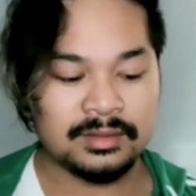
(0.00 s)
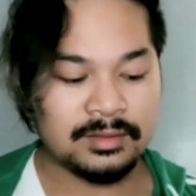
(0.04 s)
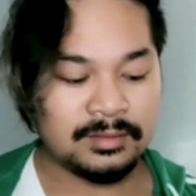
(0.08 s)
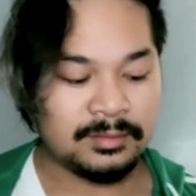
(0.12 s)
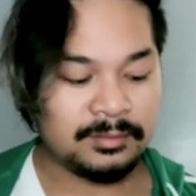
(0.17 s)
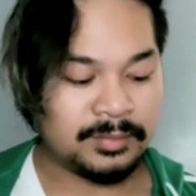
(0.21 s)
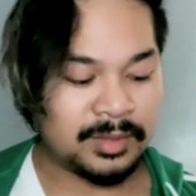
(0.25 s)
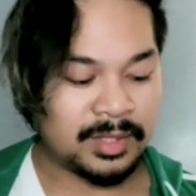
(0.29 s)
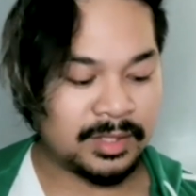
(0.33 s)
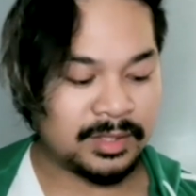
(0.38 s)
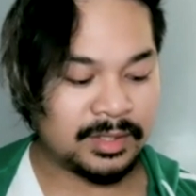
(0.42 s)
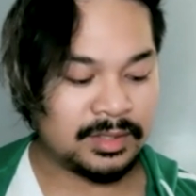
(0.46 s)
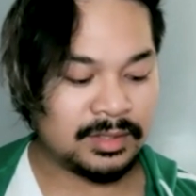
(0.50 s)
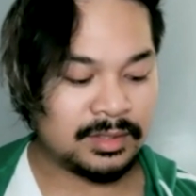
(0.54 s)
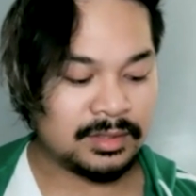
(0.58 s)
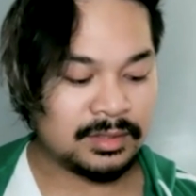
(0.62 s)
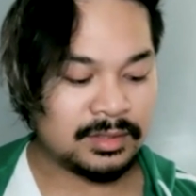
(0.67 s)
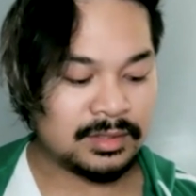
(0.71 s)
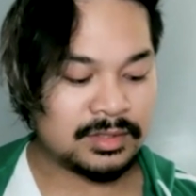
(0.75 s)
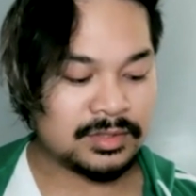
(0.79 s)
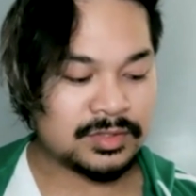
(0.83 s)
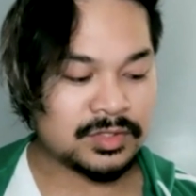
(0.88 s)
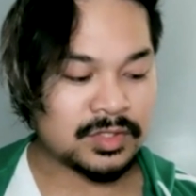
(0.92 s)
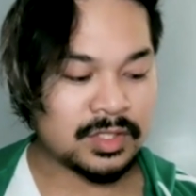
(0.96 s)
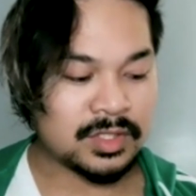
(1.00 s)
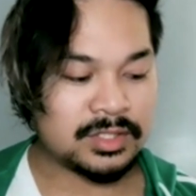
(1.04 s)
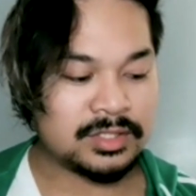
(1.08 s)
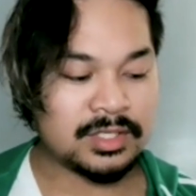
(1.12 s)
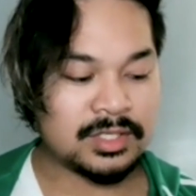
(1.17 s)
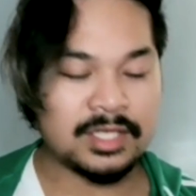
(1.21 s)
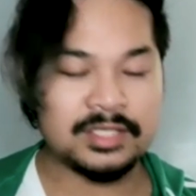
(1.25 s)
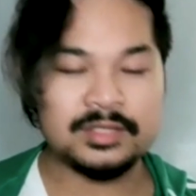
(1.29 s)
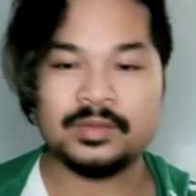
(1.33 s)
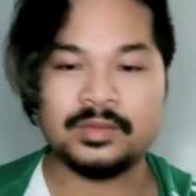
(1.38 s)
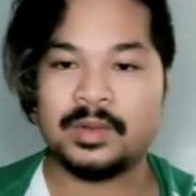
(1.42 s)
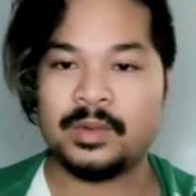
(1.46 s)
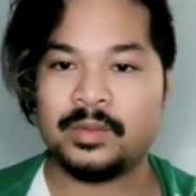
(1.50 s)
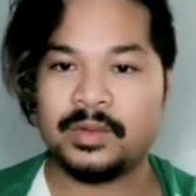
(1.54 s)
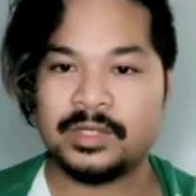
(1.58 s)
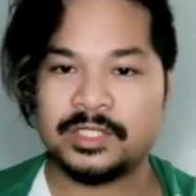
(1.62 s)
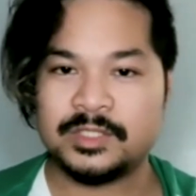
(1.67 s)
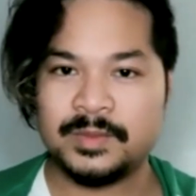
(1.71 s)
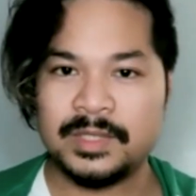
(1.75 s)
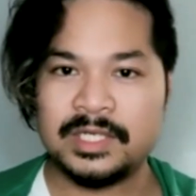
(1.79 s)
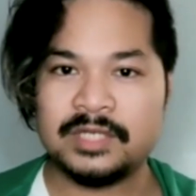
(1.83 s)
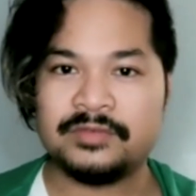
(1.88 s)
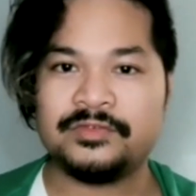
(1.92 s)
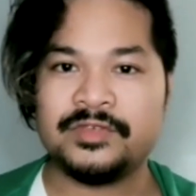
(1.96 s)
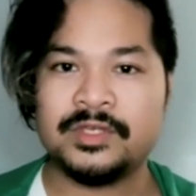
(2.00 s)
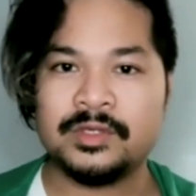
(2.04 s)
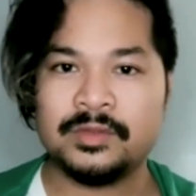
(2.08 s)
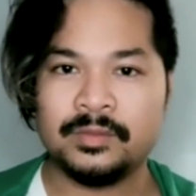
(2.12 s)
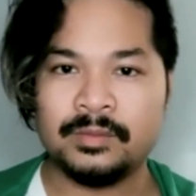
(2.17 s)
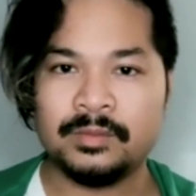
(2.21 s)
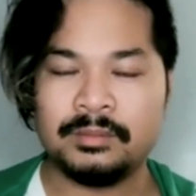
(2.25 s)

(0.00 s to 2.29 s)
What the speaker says: But so I spent a few